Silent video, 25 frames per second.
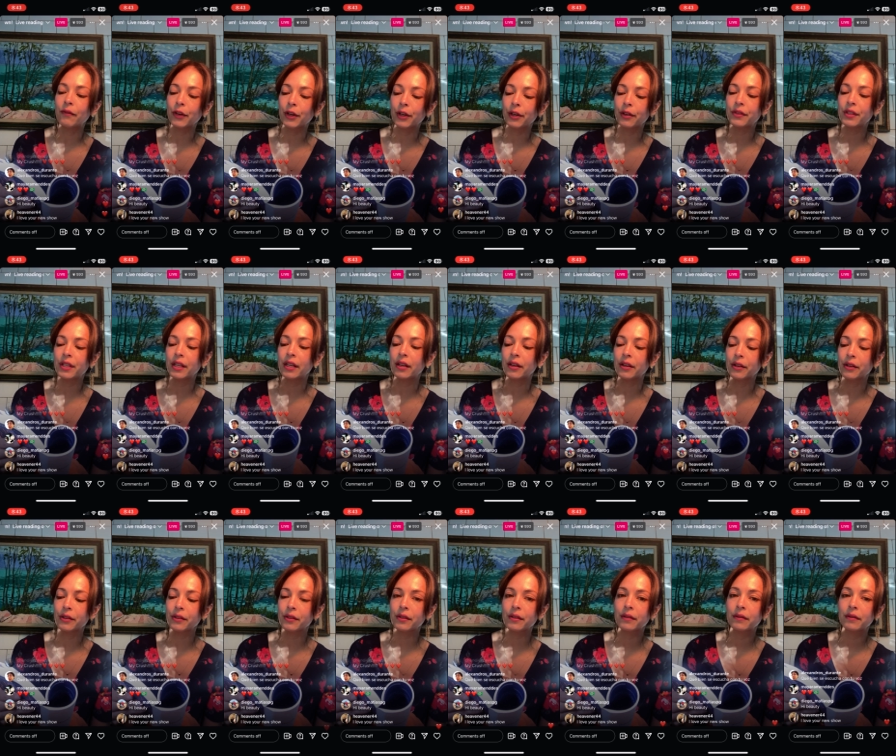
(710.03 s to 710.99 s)
tight shut,
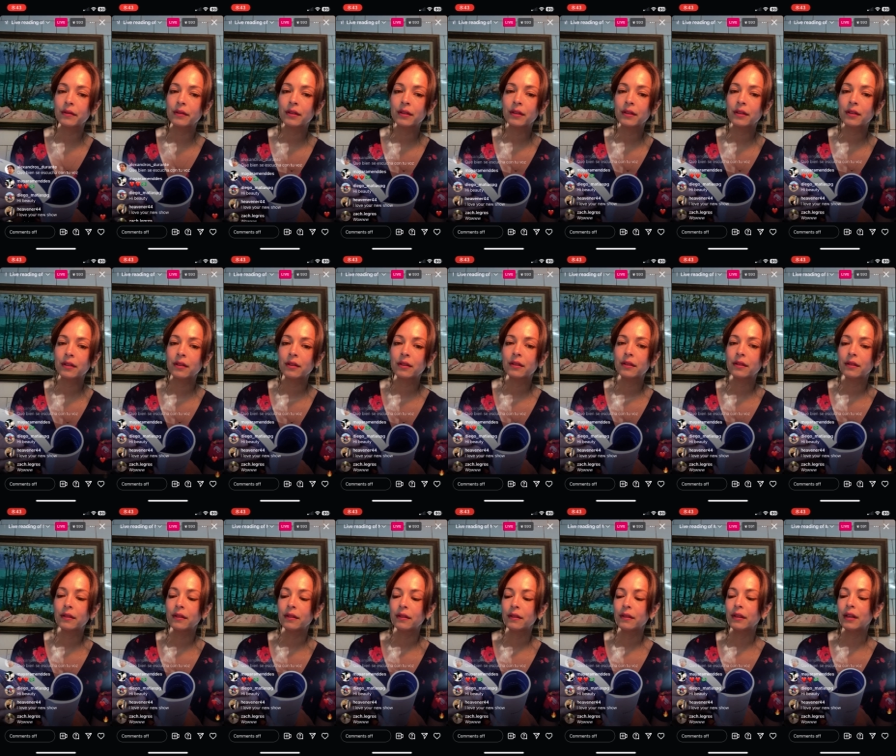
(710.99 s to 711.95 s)
fiercely
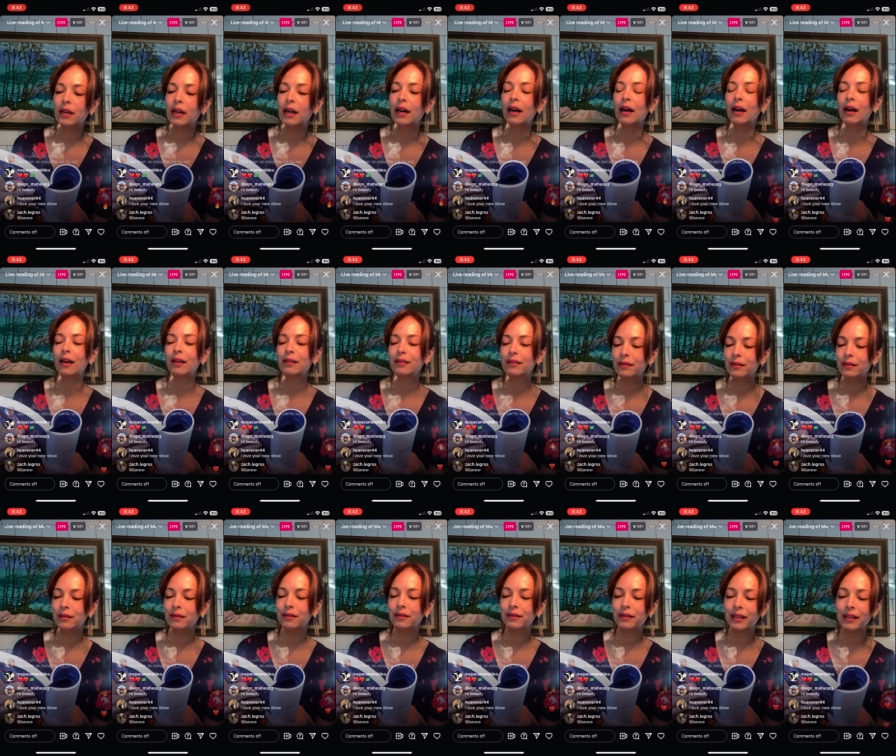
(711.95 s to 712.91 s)
rejecting the comfort of
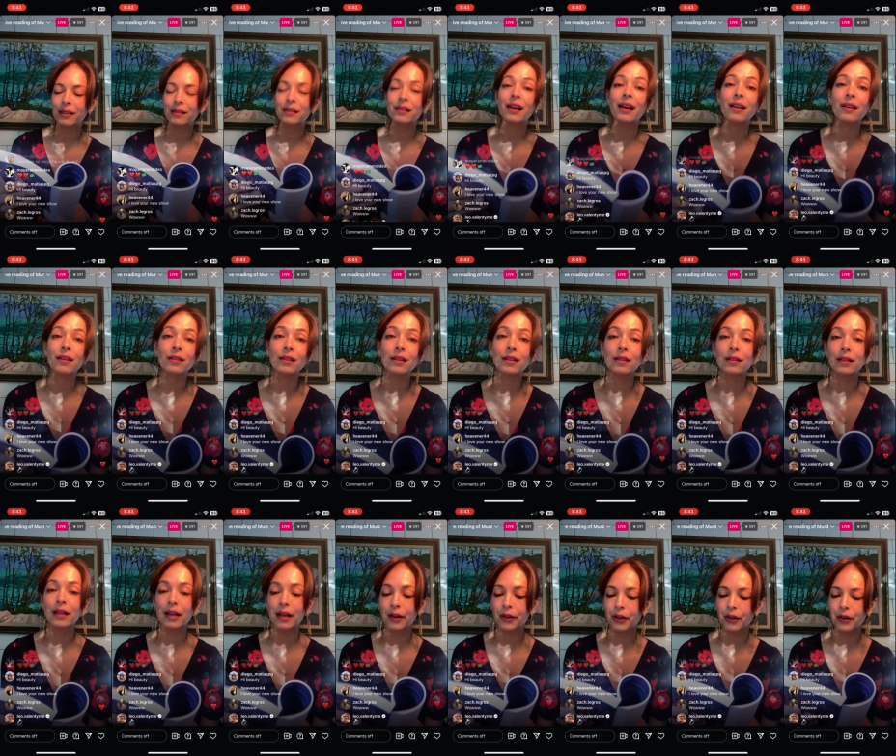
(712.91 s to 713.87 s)
tears.
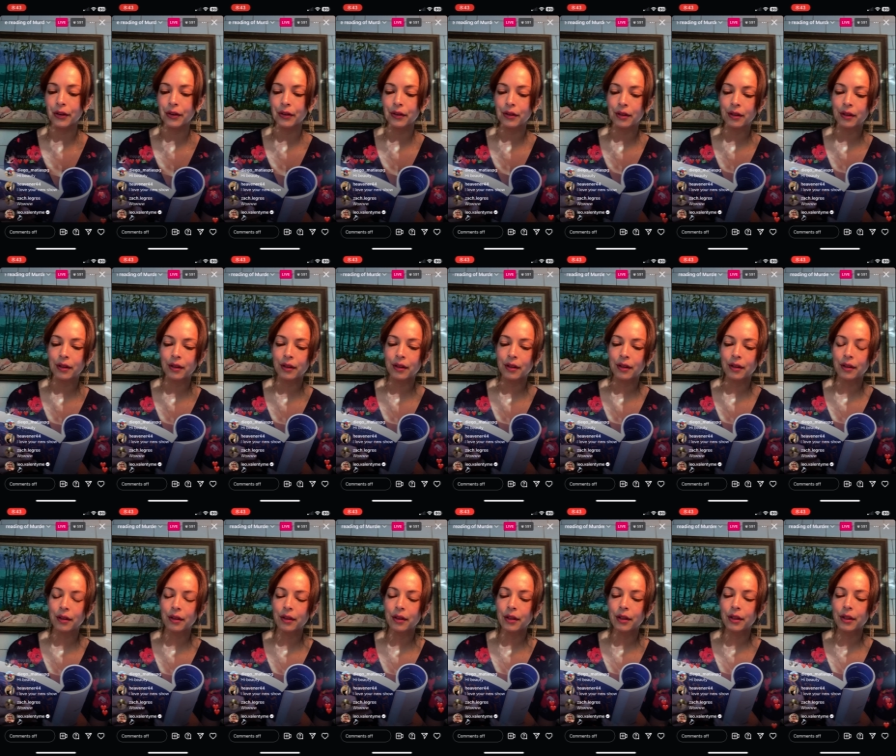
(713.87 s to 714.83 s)
Ah,
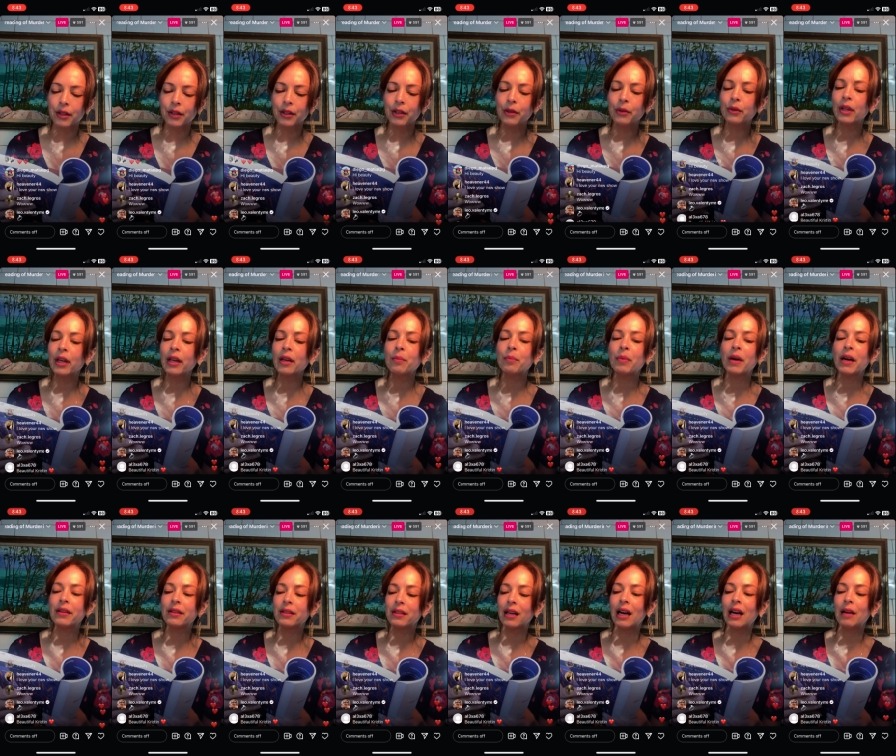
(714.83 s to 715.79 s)
he said a little
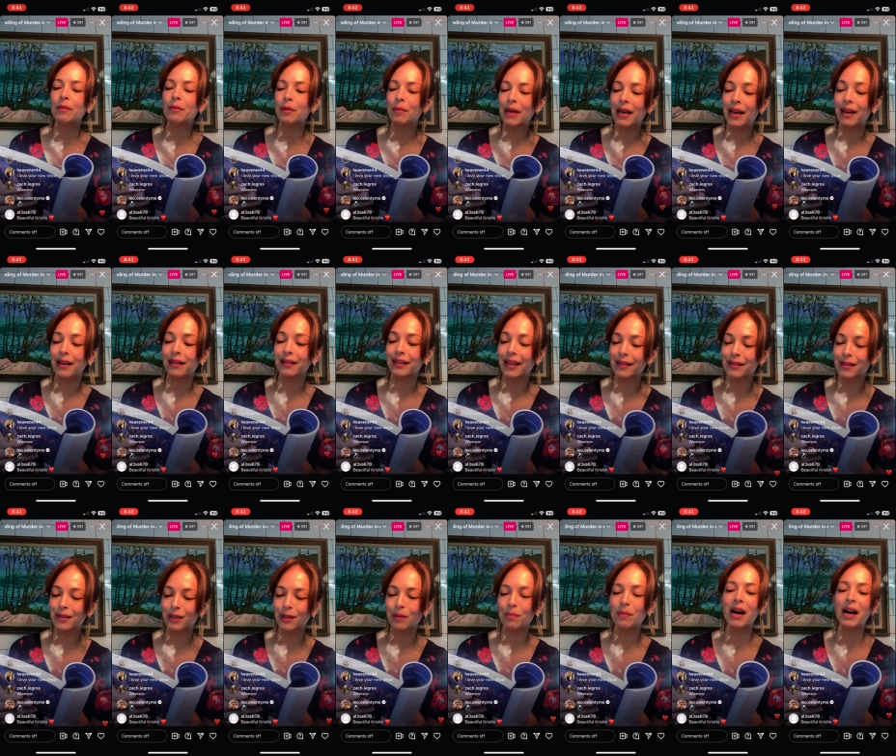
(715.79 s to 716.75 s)
later.
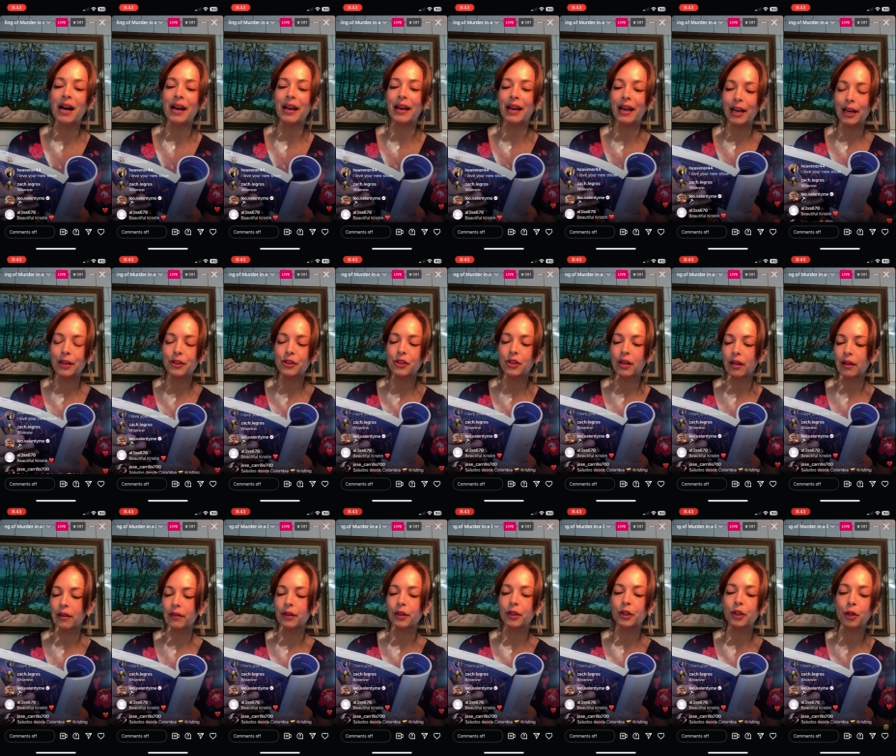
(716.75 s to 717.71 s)
You'd think
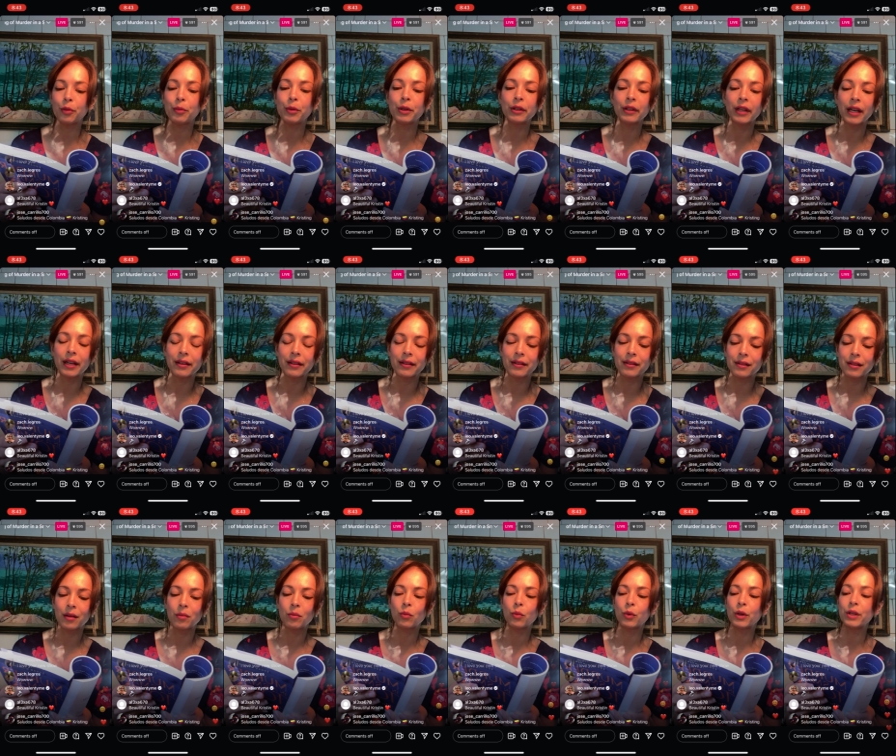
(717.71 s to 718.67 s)
by the time a man
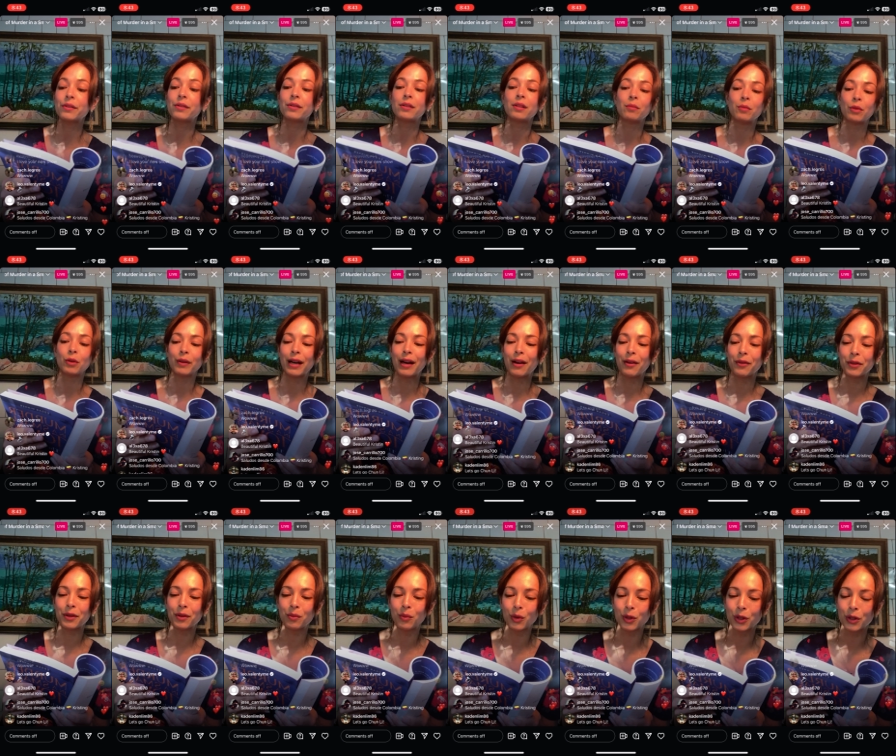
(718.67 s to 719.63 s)
gets to my age, he'd
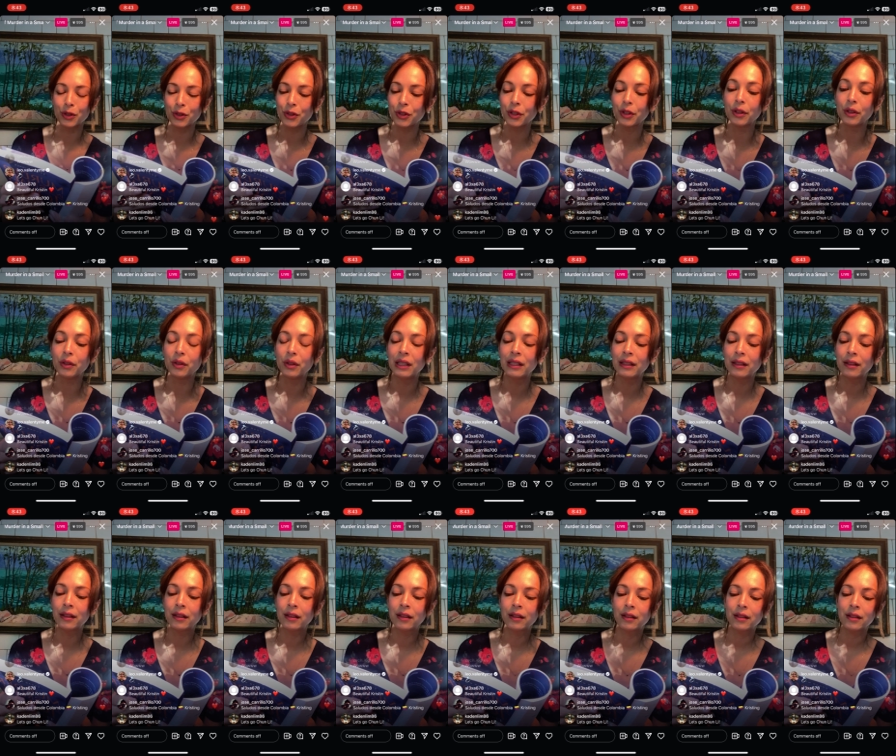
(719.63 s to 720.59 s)
have accumulated
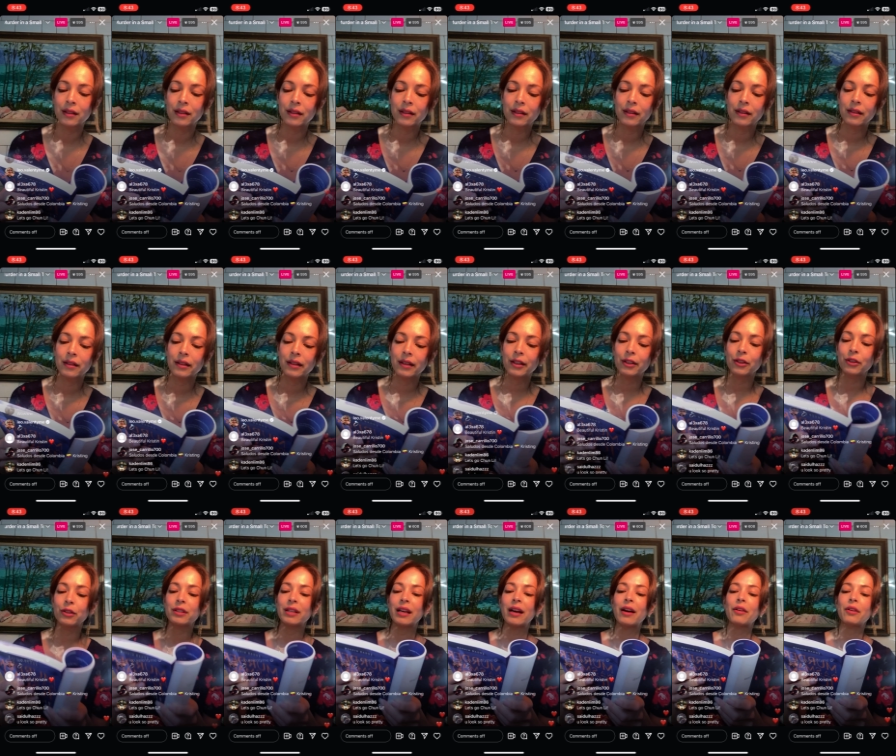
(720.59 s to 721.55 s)
some wisdom
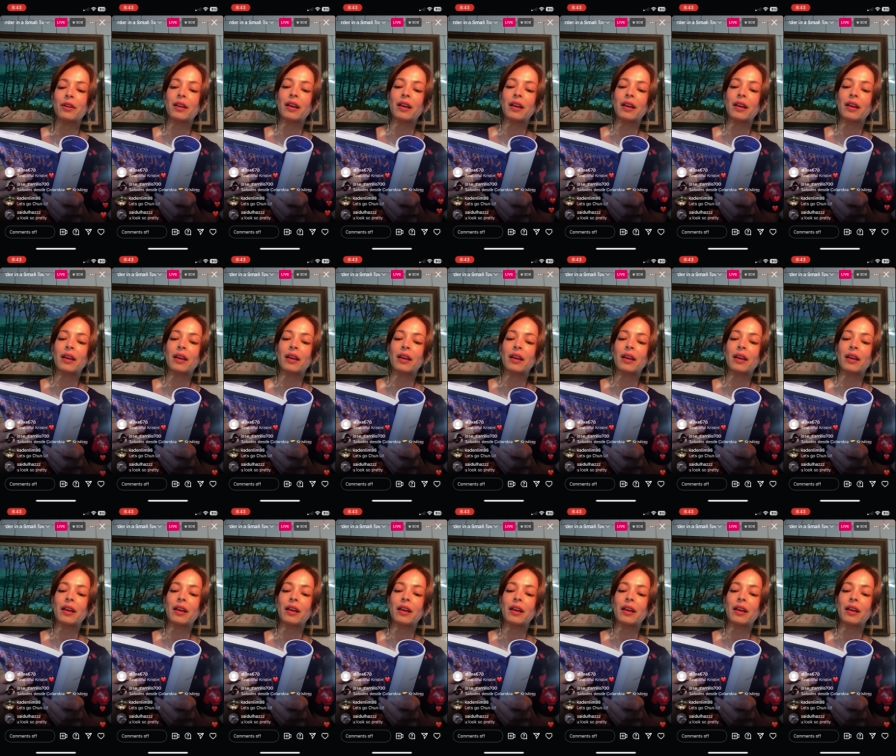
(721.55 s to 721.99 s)
around him, wouldn't